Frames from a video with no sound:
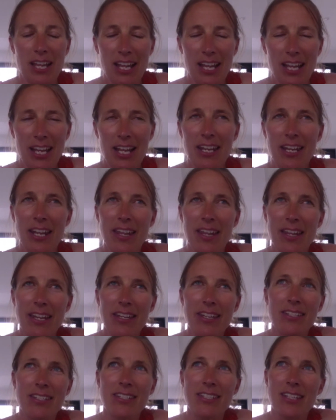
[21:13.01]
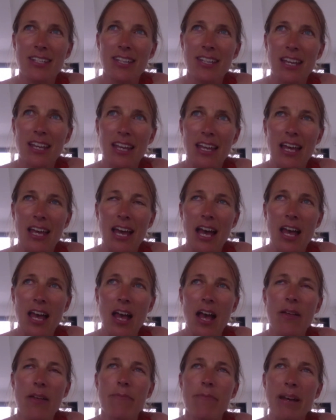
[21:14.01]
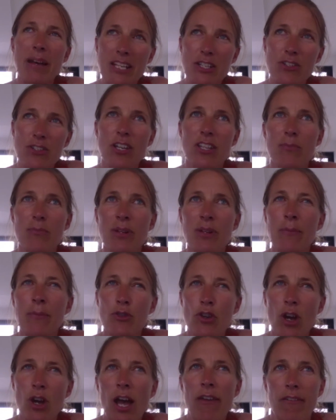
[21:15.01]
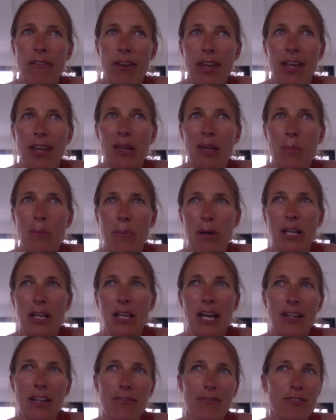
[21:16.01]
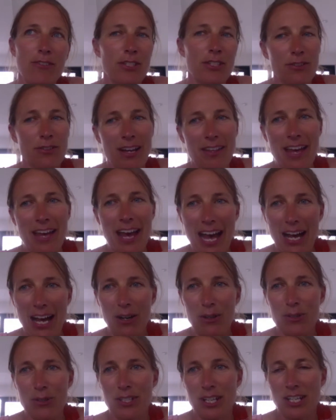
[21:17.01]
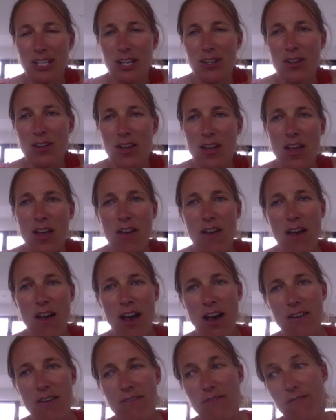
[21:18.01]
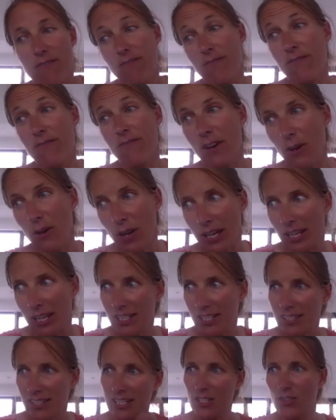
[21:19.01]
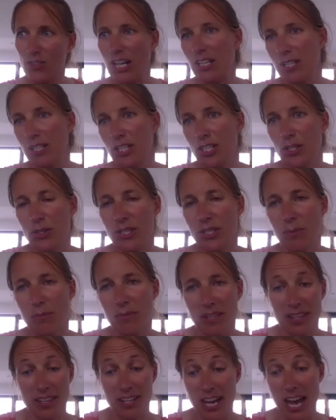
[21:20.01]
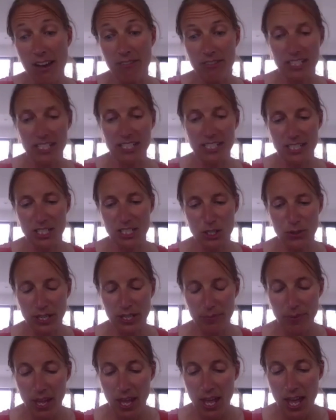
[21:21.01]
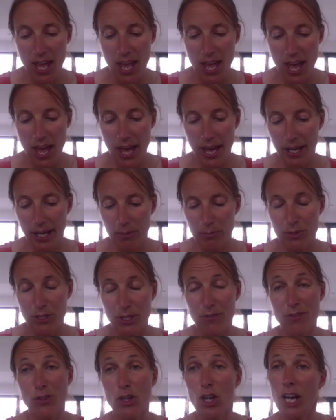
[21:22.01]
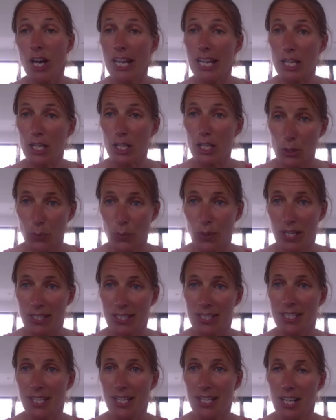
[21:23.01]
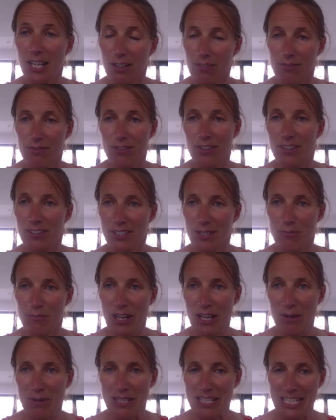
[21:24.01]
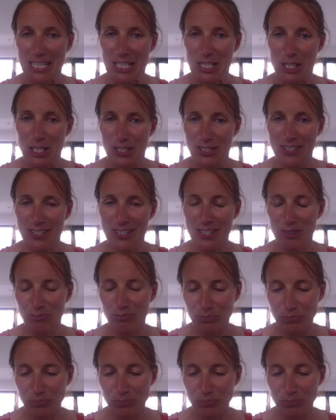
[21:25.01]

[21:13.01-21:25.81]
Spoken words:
Like I'm better at them when I'm driving, but kind of just around the house, I feel like I just get distracted to do something and I haven't listened to it. So if you've got any good ones, I'd love some recommendations.